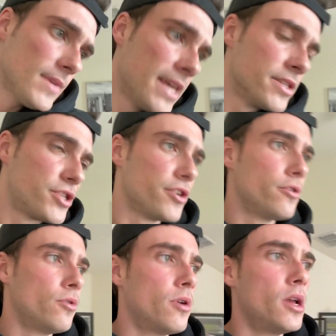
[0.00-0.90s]

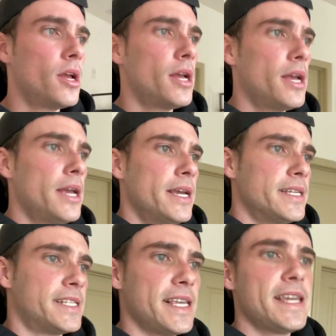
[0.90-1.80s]
into
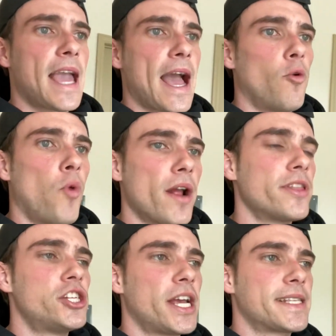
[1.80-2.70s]
seeing where
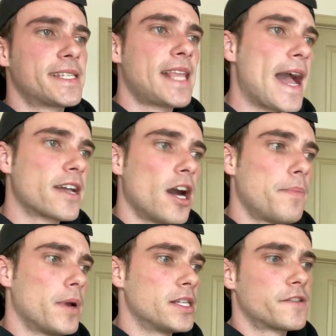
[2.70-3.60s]
the Jets stack
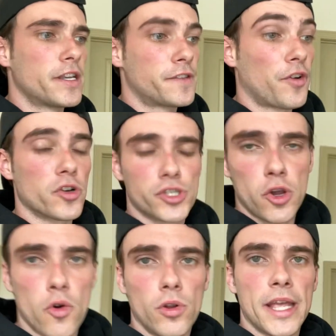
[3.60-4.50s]
up as far as
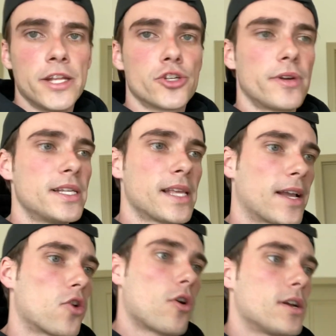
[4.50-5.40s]
total injuries,
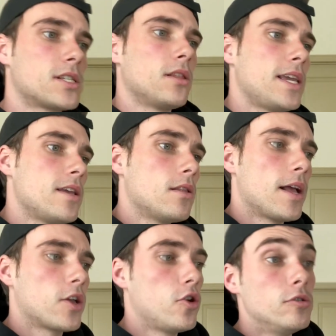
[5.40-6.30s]
like across the league,
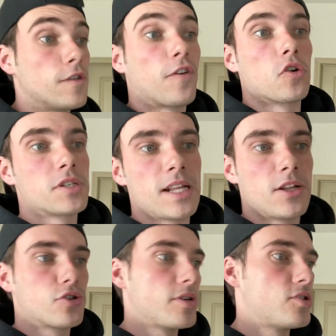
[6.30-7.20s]
like who's first in
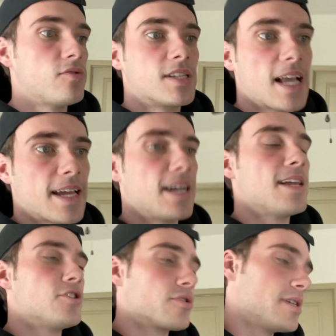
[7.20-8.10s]
injuries, who's second
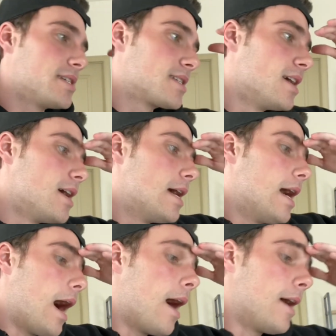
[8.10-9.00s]
in injuries.
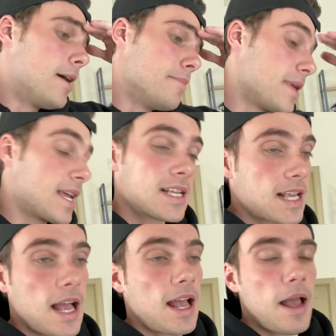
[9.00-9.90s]

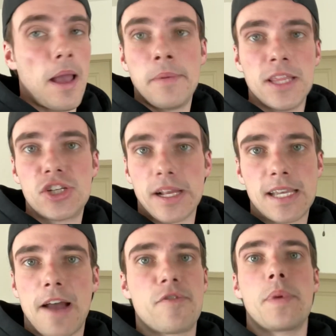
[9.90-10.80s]
Because I mean, the
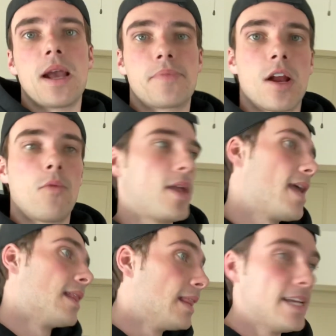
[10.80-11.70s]
Jets have to be up there. We
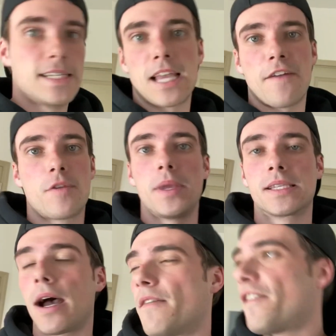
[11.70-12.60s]
at least have to be
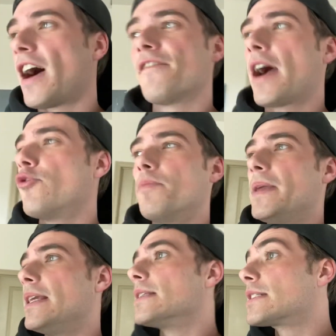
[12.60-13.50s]
top five. I would
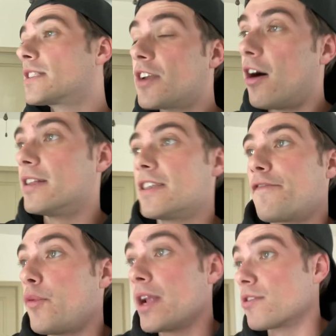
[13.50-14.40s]
be stunned
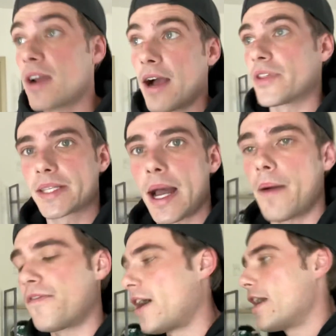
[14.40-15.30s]
if we are not in the
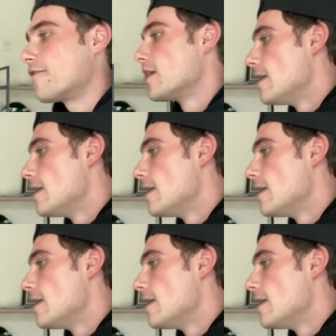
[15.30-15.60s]
top five